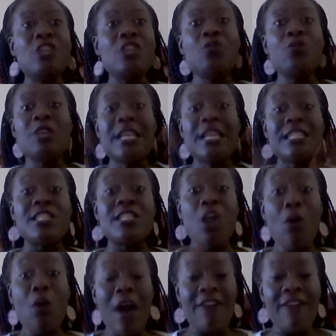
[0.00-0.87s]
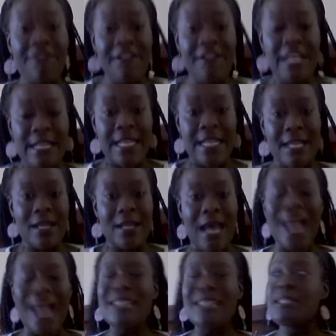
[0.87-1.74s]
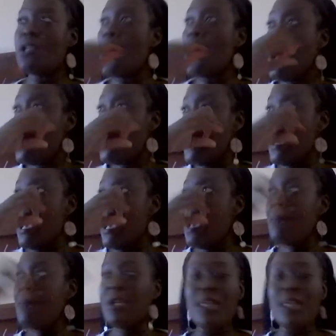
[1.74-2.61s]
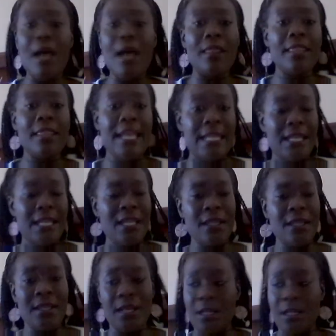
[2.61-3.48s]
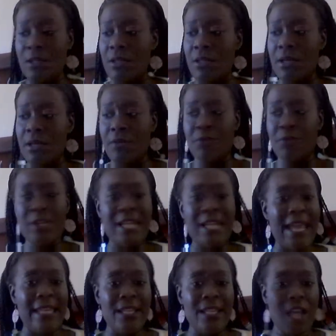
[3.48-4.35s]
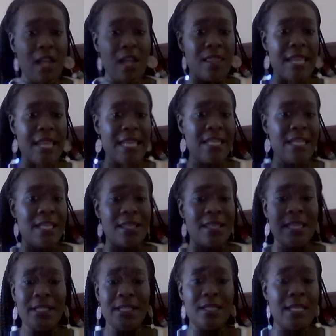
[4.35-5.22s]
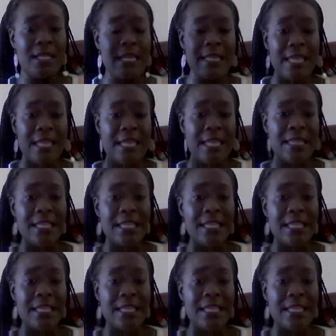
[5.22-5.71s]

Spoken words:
you get so offended. I saw a young lady, the Renee young lady that in